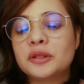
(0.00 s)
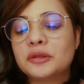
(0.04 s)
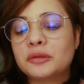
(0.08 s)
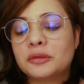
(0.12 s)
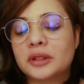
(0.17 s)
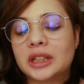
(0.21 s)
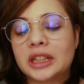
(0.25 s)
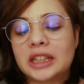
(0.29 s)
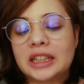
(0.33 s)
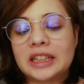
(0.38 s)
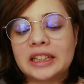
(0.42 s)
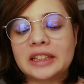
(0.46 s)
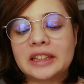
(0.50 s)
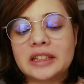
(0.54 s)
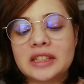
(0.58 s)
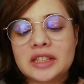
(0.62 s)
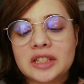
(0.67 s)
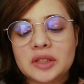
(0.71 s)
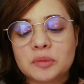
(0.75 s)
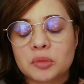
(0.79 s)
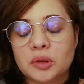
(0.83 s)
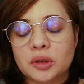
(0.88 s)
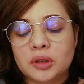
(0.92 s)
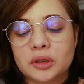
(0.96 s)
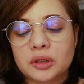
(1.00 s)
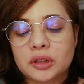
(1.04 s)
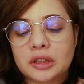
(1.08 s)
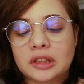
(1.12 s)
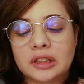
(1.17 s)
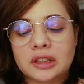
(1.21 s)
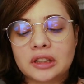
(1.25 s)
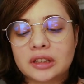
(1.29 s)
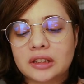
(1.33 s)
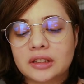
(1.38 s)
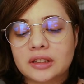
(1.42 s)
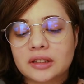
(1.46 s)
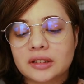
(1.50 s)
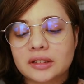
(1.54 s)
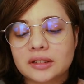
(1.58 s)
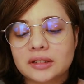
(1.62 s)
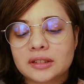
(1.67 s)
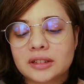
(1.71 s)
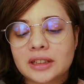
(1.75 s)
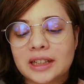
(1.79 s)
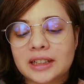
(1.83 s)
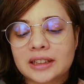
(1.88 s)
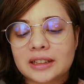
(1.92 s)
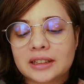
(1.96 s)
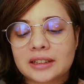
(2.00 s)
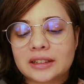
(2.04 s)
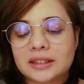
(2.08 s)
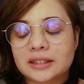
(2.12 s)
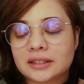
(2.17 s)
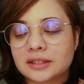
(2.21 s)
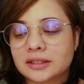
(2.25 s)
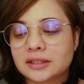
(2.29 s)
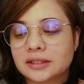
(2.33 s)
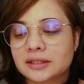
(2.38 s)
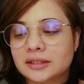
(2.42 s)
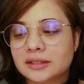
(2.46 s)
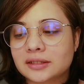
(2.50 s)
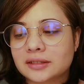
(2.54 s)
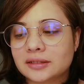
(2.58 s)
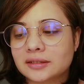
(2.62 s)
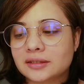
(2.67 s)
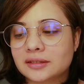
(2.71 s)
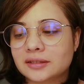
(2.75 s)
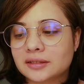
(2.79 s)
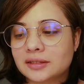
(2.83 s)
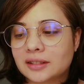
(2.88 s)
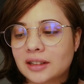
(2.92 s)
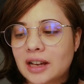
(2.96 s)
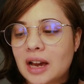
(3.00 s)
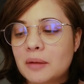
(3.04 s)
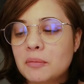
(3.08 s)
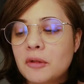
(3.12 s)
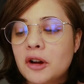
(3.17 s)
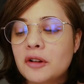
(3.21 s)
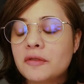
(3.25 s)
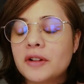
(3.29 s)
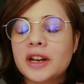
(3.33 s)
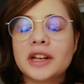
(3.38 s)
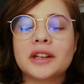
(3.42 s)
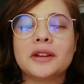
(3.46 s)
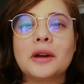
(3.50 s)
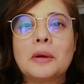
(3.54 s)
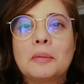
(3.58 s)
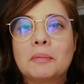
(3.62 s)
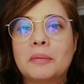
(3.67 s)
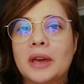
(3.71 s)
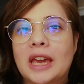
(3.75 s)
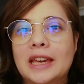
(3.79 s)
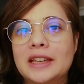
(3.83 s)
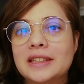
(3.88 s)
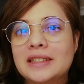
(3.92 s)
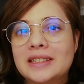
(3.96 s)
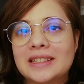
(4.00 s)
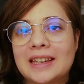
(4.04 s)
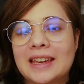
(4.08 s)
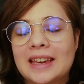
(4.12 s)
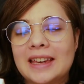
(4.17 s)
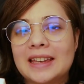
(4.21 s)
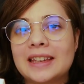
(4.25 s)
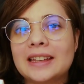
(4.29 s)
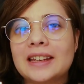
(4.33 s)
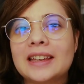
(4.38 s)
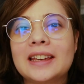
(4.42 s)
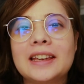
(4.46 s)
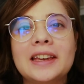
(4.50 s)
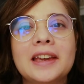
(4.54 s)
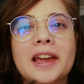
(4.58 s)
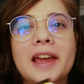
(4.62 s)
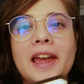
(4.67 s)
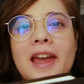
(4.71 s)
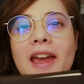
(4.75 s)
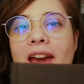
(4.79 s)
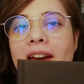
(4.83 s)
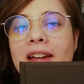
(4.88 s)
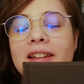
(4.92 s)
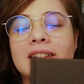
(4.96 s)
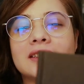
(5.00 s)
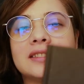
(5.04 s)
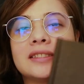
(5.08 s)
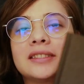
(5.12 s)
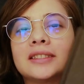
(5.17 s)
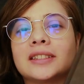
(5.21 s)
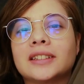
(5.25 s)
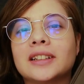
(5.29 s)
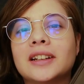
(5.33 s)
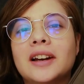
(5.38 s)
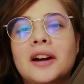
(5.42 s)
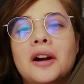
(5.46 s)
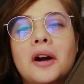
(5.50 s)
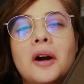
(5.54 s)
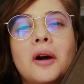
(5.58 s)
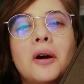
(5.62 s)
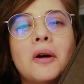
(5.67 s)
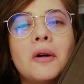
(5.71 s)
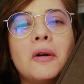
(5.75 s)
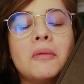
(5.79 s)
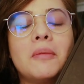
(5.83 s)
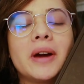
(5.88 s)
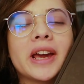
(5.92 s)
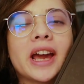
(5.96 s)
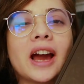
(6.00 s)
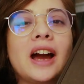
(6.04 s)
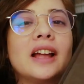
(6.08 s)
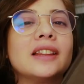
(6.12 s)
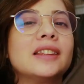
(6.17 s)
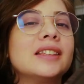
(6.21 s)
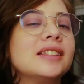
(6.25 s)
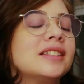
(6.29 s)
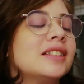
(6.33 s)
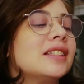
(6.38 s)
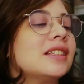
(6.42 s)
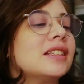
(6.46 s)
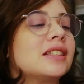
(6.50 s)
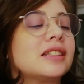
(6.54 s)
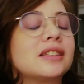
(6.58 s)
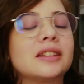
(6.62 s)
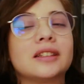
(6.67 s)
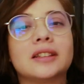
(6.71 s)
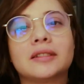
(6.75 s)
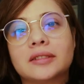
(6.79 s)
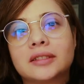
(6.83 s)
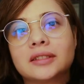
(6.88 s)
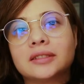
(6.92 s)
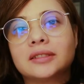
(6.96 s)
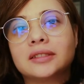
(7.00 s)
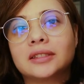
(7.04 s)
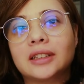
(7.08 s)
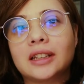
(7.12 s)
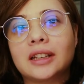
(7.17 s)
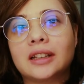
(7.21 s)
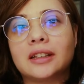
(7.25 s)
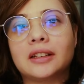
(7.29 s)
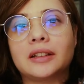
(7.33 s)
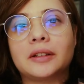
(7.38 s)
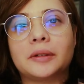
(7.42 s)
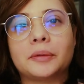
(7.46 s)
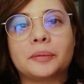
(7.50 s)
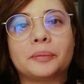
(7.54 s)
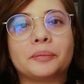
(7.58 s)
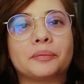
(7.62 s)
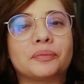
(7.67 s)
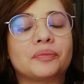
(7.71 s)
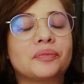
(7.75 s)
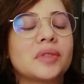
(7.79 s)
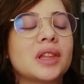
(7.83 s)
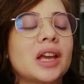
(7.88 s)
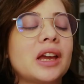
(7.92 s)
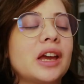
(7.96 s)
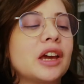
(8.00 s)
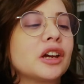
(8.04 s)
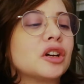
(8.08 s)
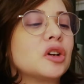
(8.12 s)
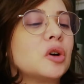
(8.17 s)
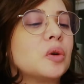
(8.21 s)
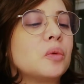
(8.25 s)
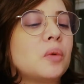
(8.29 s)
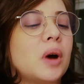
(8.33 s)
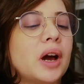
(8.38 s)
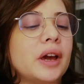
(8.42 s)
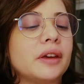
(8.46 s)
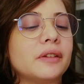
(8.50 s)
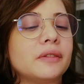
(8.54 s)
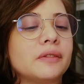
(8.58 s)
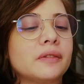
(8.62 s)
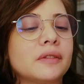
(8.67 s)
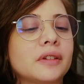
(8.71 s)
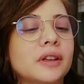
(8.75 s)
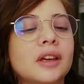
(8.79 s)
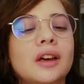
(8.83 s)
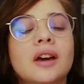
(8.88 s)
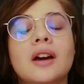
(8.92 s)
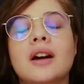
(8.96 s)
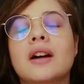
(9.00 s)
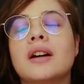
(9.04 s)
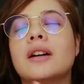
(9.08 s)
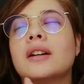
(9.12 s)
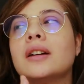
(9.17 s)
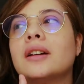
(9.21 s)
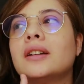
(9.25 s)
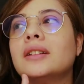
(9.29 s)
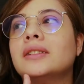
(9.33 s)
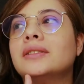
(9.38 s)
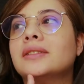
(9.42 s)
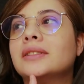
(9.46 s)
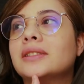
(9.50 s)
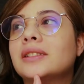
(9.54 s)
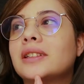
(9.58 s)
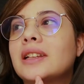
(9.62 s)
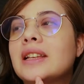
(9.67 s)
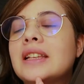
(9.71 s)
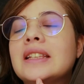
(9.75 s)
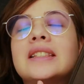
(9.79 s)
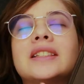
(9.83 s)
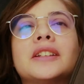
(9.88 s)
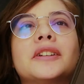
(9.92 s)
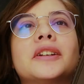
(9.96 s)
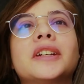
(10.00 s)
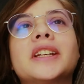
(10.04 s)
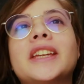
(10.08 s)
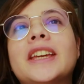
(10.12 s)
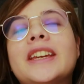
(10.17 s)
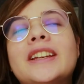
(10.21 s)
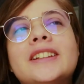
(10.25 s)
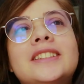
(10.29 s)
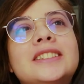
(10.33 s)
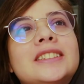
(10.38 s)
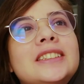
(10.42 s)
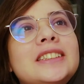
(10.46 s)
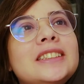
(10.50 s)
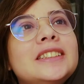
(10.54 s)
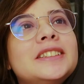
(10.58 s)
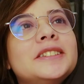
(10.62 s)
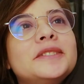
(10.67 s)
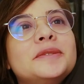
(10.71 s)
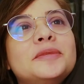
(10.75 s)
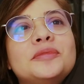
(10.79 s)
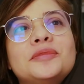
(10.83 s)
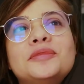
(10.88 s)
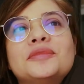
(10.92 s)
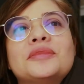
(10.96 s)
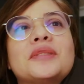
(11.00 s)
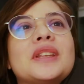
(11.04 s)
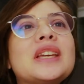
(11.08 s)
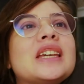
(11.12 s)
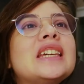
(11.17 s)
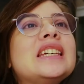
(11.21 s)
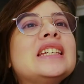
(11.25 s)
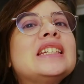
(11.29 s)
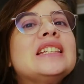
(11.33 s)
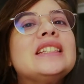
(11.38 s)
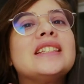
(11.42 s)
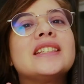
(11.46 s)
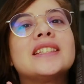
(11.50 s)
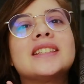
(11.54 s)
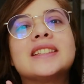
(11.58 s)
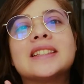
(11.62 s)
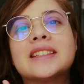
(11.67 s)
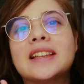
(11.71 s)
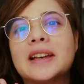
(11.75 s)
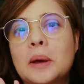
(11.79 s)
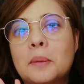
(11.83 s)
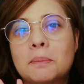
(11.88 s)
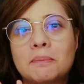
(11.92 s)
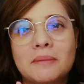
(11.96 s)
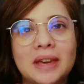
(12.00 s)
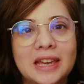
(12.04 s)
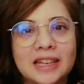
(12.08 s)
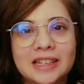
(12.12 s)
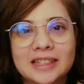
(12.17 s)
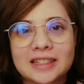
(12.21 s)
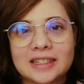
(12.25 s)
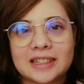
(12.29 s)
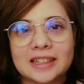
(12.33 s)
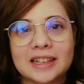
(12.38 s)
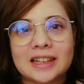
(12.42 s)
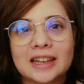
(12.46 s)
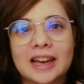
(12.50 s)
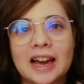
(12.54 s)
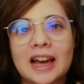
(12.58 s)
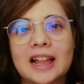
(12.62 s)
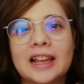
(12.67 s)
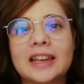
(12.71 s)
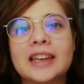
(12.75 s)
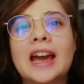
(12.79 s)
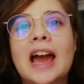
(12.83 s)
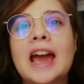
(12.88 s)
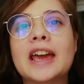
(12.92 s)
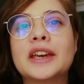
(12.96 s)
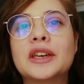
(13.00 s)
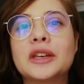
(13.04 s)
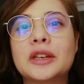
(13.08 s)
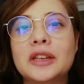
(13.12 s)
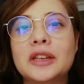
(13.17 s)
been reading this book, like, I'm already on page 80, and oh my god, this is The Echo Wife. Sarah Gailey is amazing. Like,